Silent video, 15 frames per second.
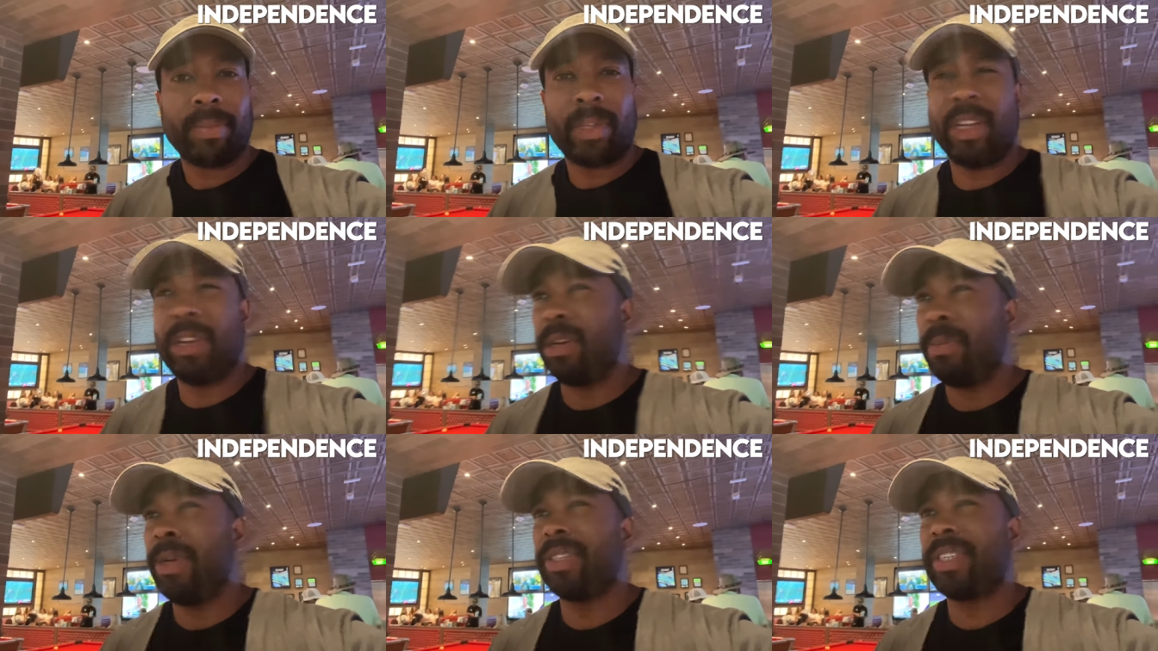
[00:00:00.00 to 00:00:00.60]
You know,
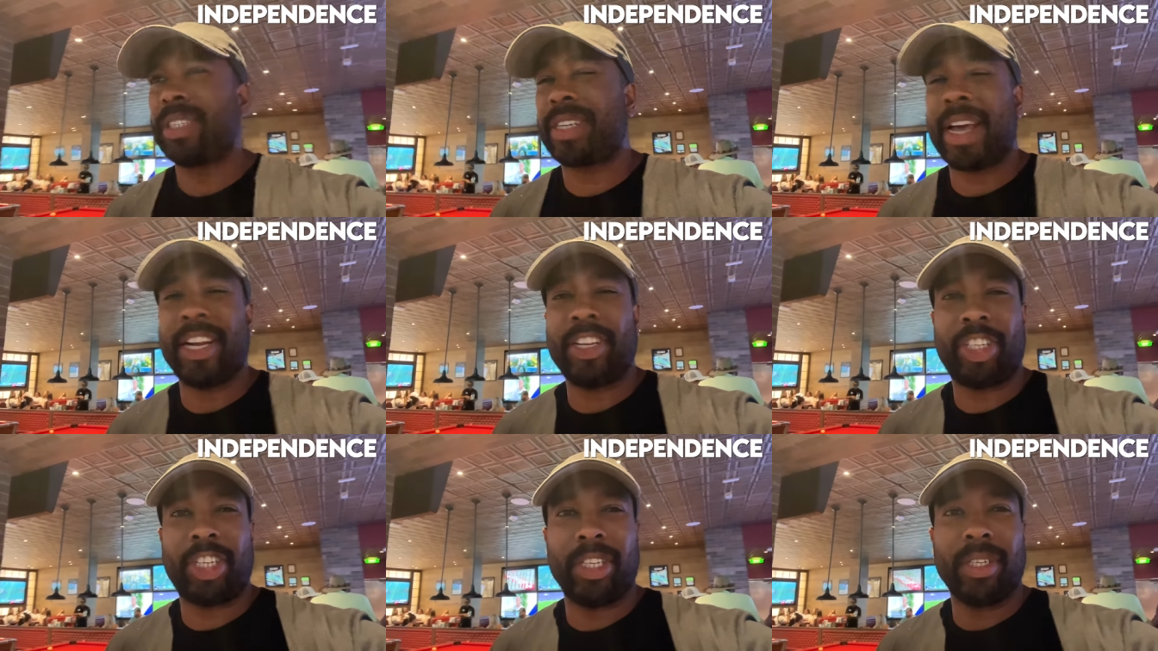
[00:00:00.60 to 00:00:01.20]
the music's kind
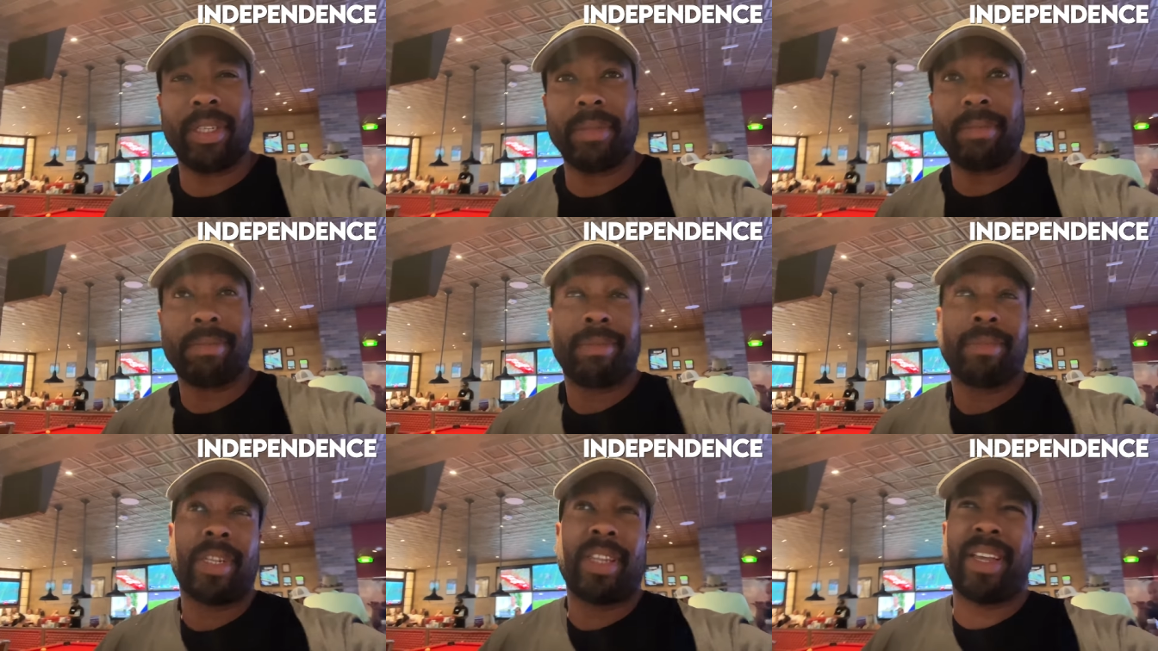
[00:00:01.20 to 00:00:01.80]
of chill.
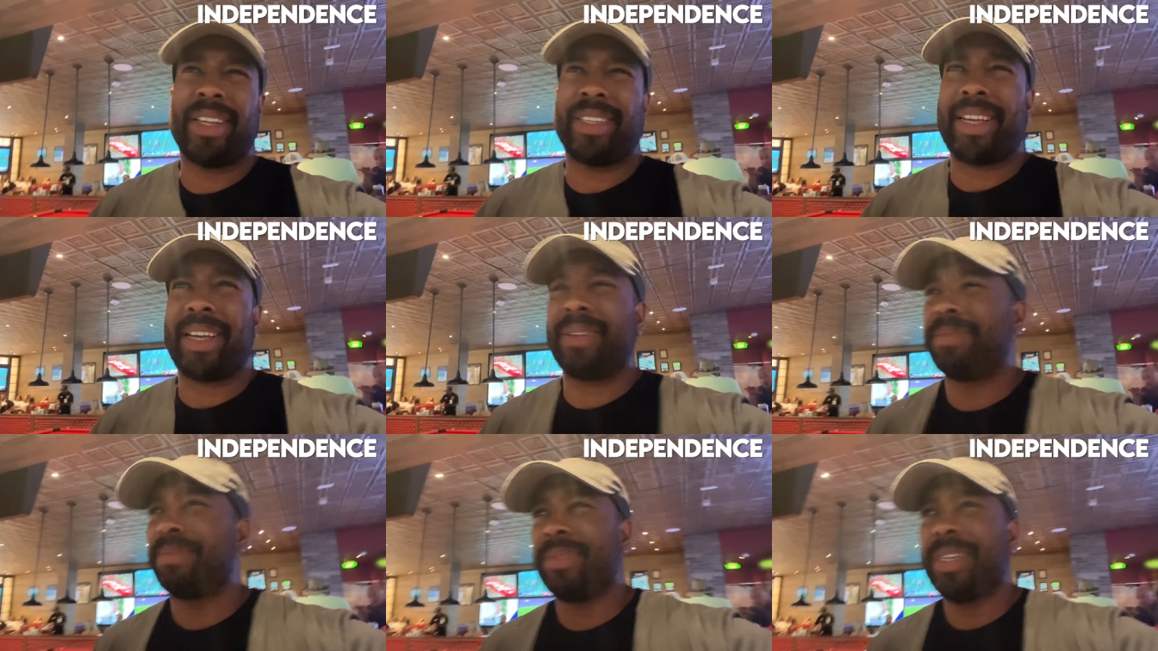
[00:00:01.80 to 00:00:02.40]
I think it's like,
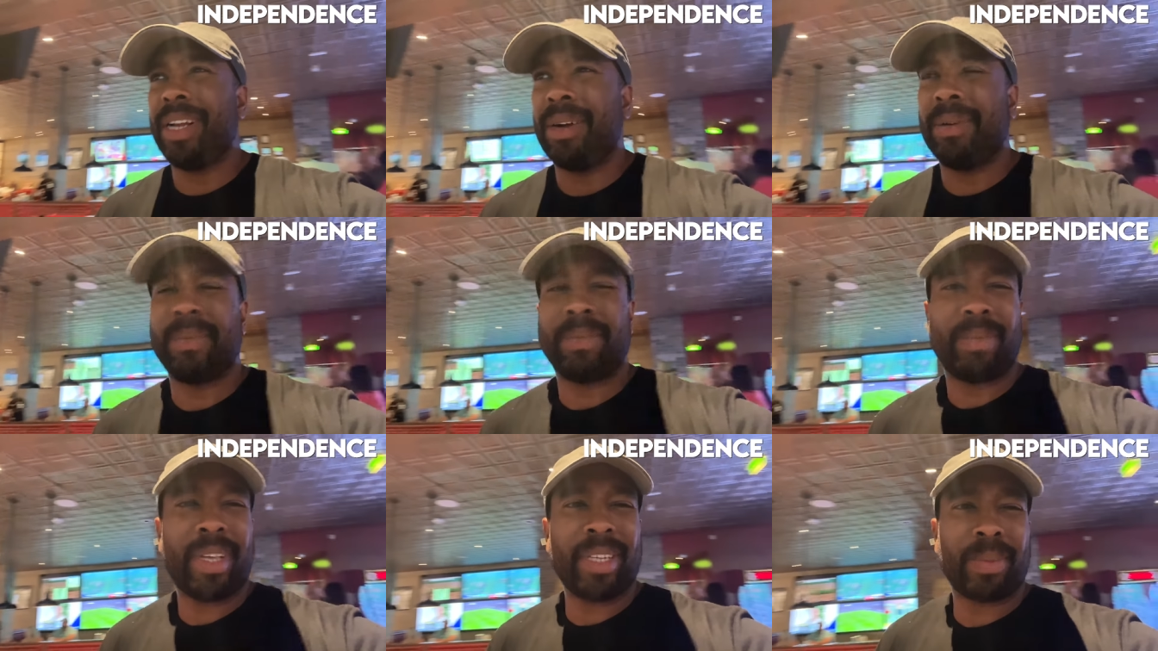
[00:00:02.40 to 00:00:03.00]
you know,
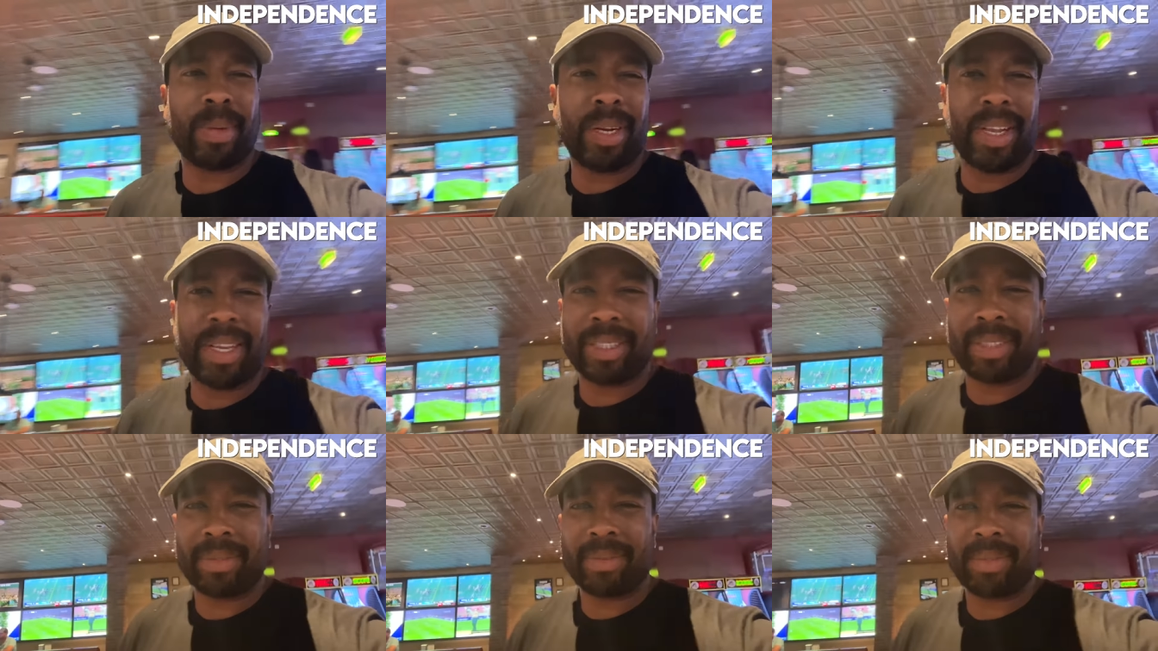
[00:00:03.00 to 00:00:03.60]
is what it
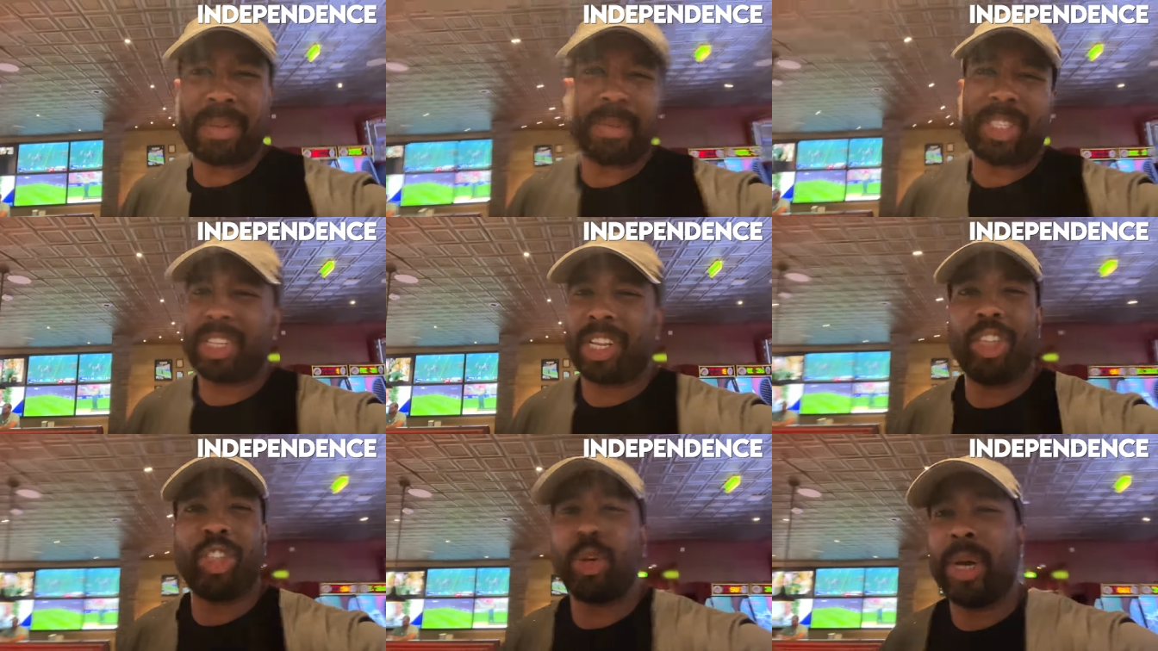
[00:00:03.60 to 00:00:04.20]
is. I'm just
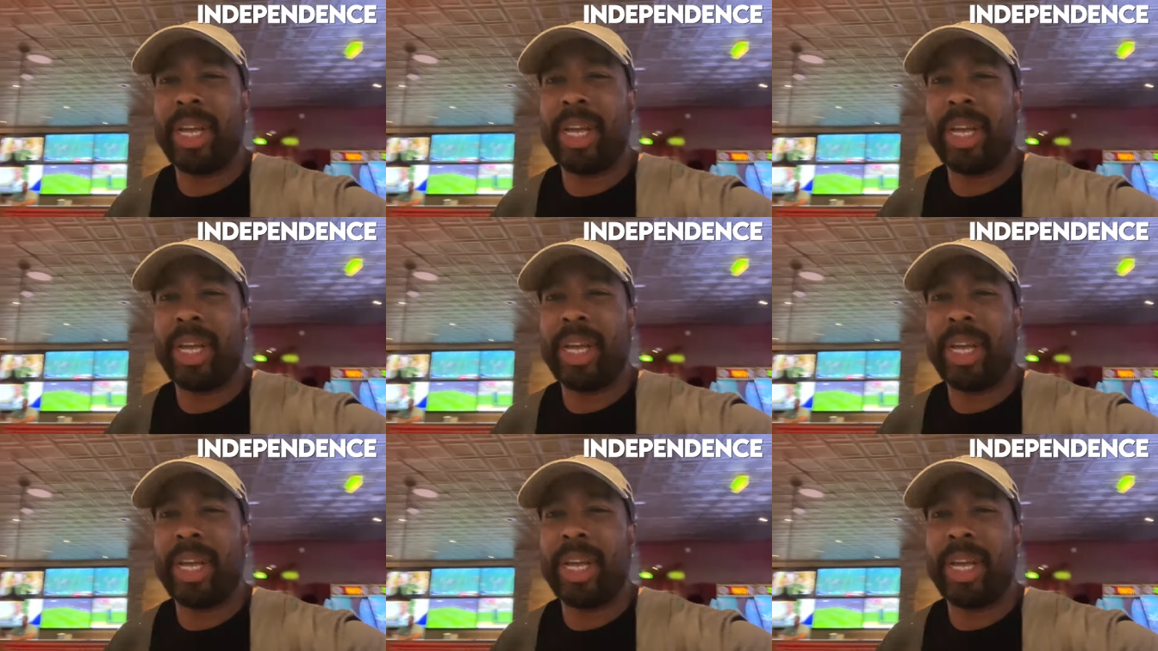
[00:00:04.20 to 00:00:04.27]
gonna enjoy